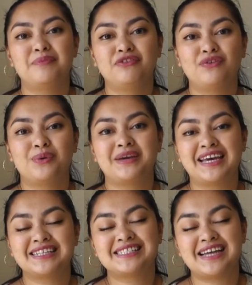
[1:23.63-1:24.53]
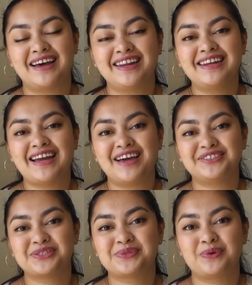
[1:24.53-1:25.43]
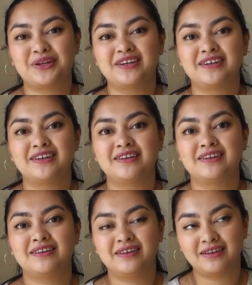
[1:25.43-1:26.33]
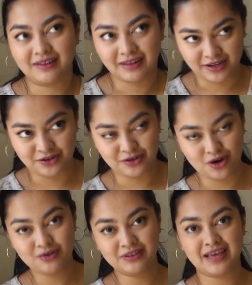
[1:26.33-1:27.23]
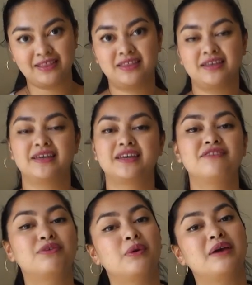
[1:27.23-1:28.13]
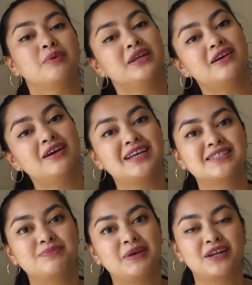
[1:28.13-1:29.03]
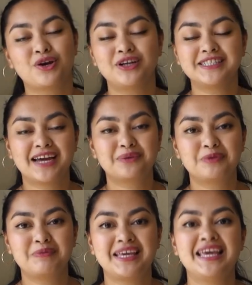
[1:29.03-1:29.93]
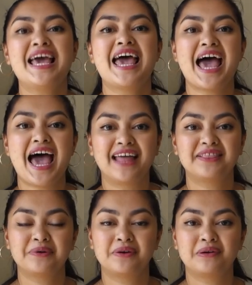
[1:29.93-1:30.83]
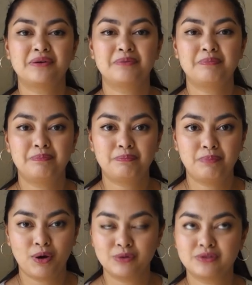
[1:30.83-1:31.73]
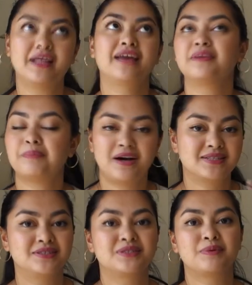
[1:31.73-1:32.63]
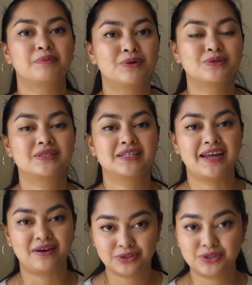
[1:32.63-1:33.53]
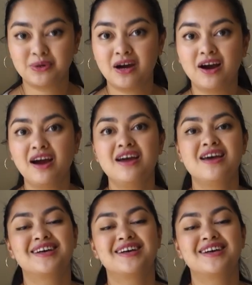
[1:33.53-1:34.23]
Before we get started, I just want to let you know that the giveaway winner has been in contact with me and the parcel has been posted out to her.